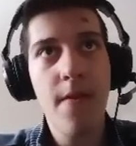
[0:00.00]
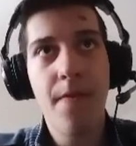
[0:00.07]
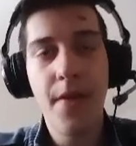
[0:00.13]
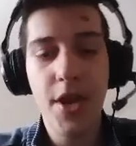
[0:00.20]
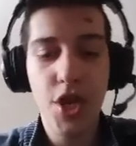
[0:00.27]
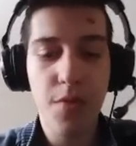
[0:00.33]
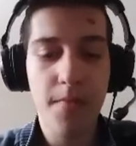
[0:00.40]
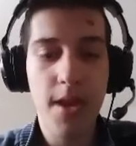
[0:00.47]

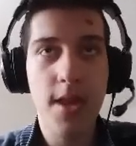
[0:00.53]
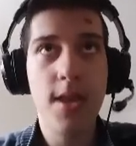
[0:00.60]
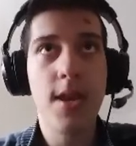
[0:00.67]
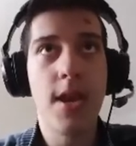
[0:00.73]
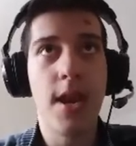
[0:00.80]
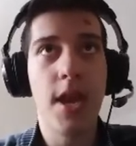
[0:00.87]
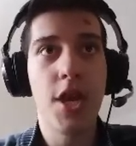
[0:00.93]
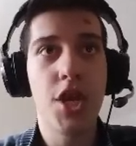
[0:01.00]
Fresh meat,
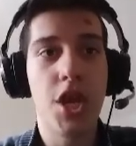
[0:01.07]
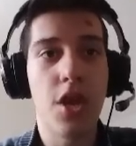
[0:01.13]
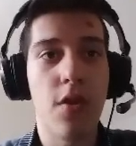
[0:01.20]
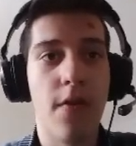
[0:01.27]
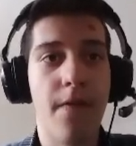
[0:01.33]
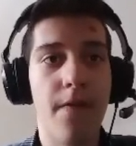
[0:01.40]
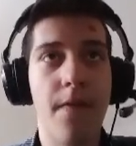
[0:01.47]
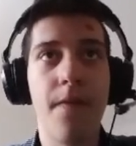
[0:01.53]

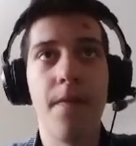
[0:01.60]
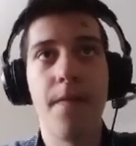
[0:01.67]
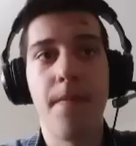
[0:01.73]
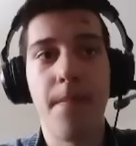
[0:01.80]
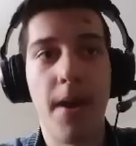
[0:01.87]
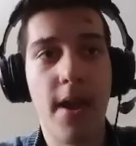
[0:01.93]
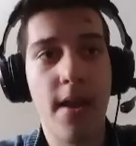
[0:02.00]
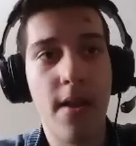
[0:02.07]
riješeno,
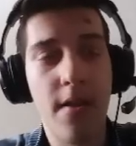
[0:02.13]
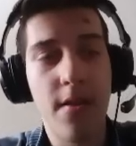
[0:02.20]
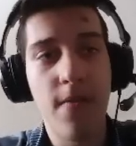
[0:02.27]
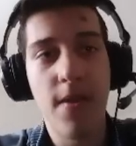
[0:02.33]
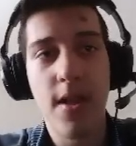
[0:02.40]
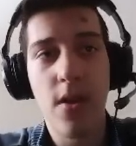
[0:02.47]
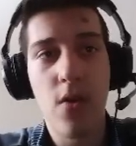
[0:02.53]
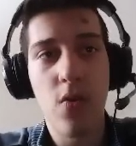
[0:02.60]
Michael
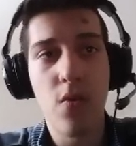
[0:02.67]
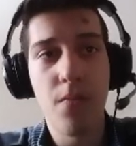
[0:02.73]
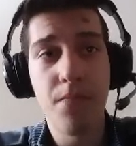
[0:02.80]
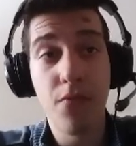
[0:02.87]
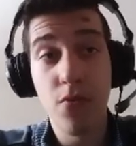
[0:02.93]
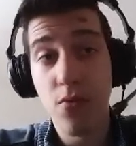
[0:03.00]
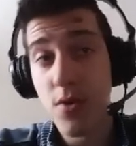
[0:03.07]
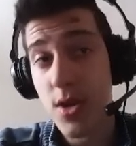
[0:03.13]
svi na
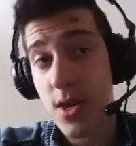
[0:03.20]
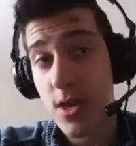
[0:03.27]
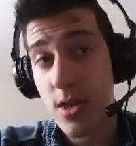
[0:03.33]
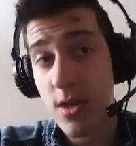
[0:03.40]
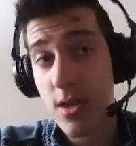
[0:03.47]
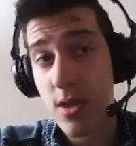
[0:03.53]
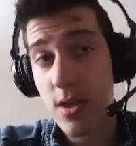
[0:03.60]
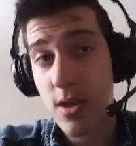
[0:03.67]
okupu
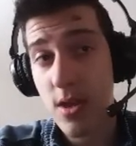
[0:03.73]
i...